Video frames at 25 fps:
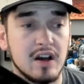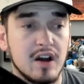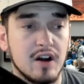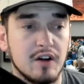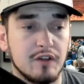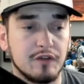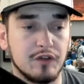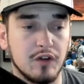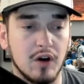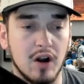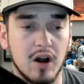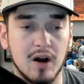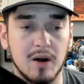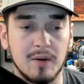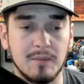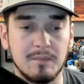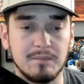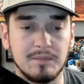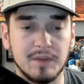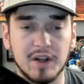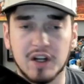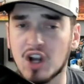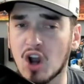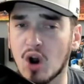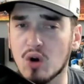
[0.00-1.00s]
from
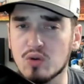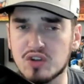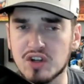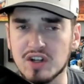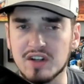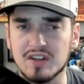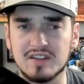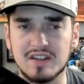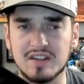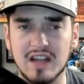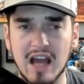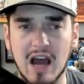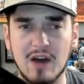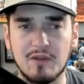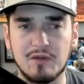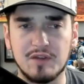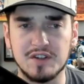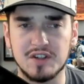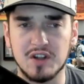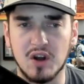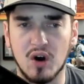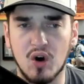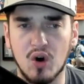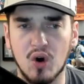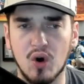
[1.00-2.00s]
the coaching staff as
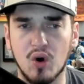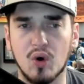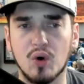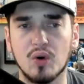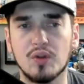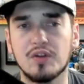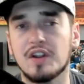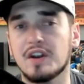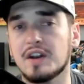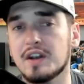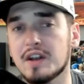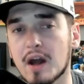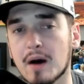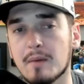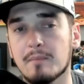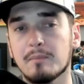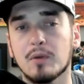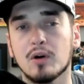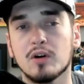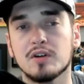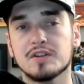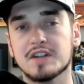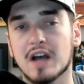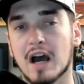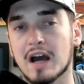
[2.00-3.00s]
a whole, the
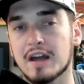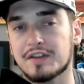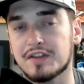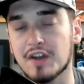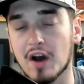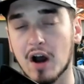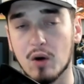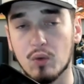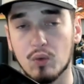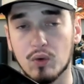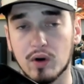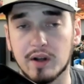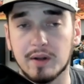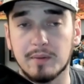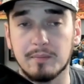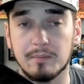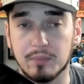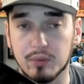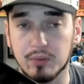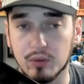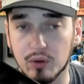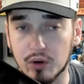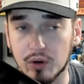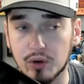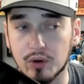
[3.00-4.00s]
numbers I thought would
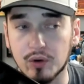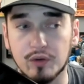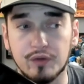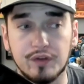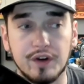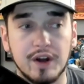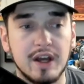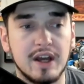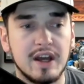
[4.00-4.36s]
improve,